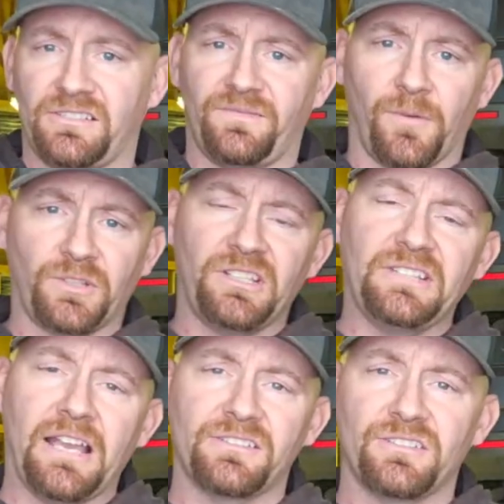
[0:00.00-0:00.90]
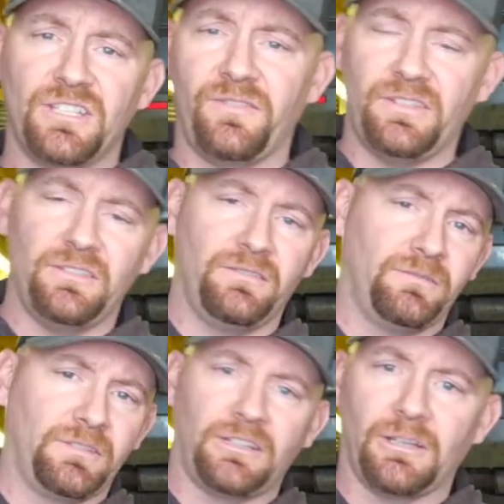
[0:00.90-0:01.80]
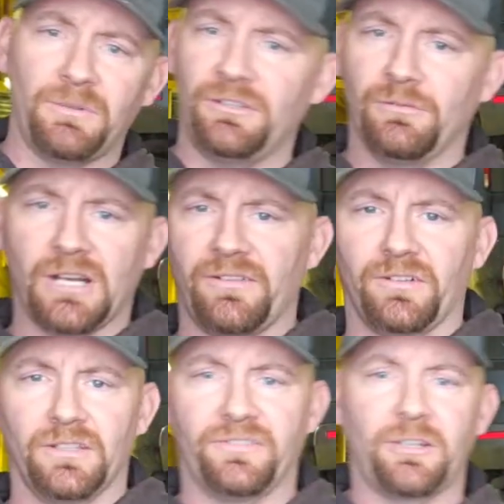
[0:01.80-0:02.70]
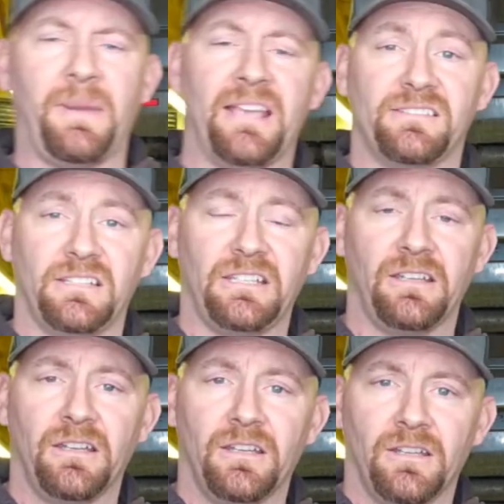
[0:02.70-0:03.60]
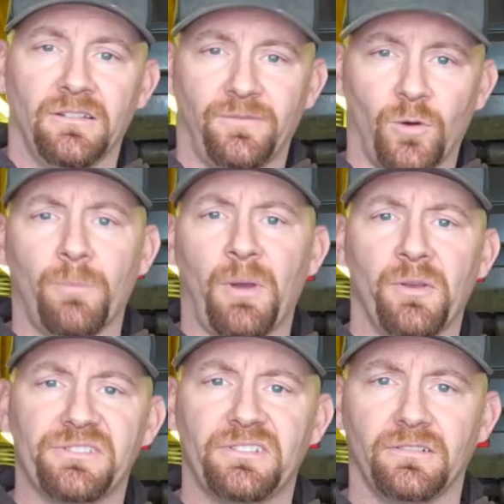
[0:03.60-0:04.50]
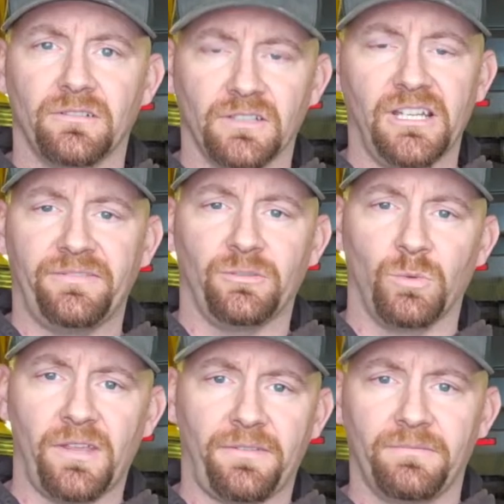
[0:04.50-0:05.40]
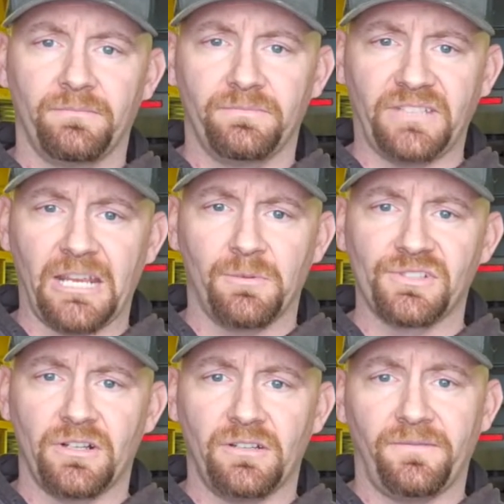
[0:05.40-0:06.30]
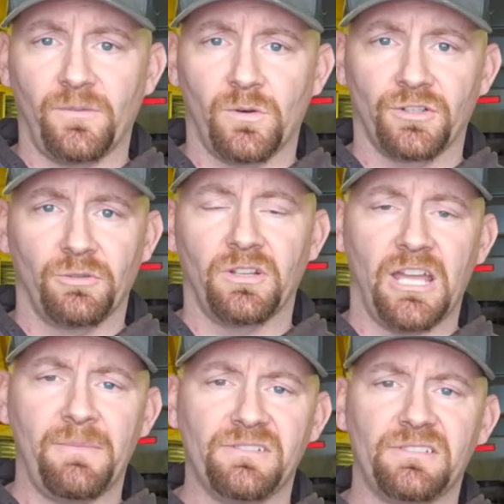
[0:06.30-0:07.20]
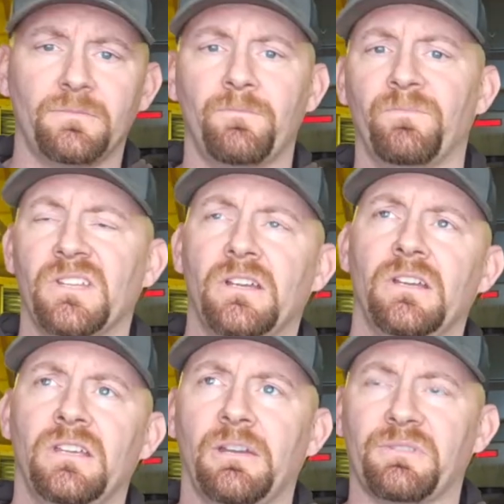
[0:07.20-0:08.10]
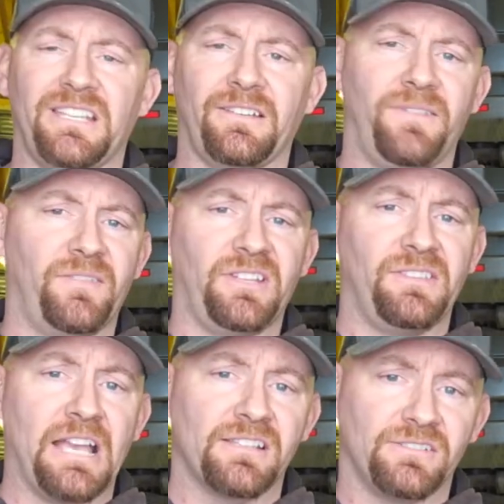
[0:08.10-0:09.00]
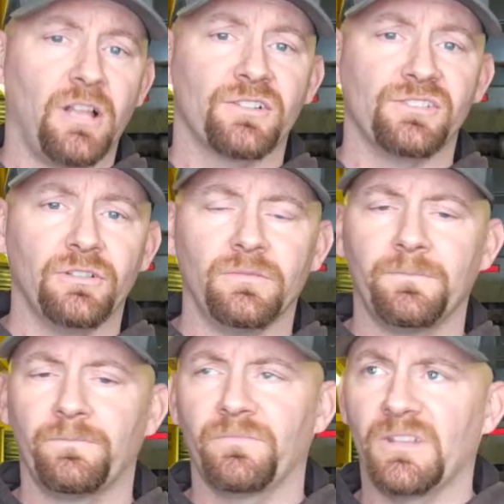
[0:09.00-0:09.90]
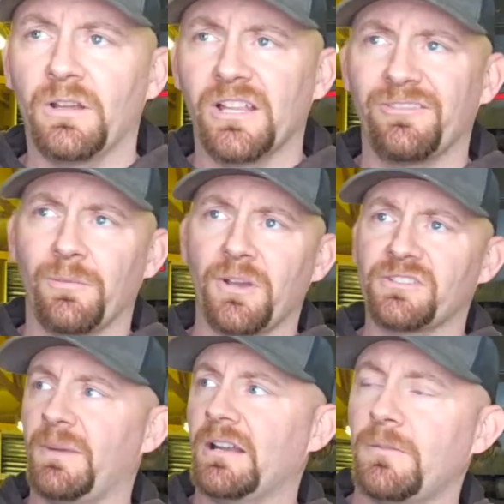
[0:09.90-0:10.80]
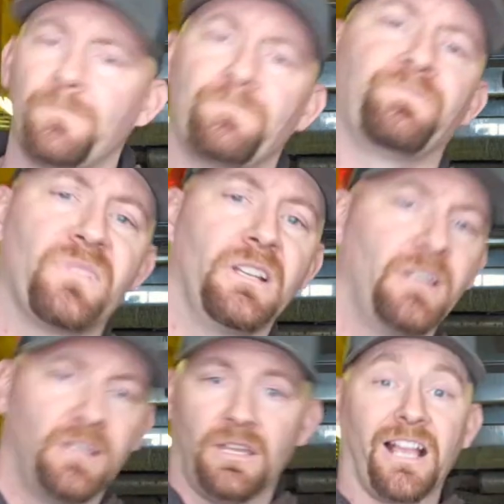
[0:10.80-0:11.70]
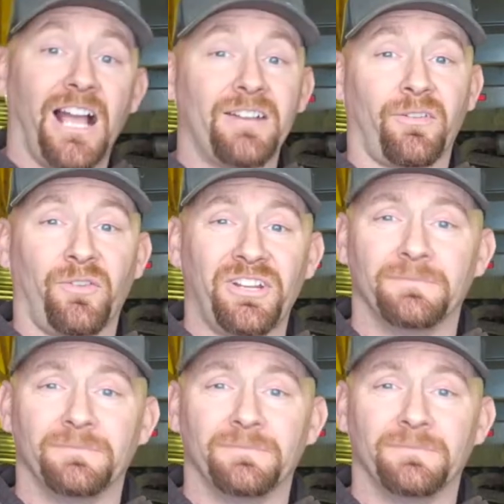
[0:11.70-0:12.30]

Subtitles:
14,000 GVW whatever lift capacity 4-post lift with tables on it for doing alignments. It was like $15,000 new. You know what I loved the most about it? I got it for free.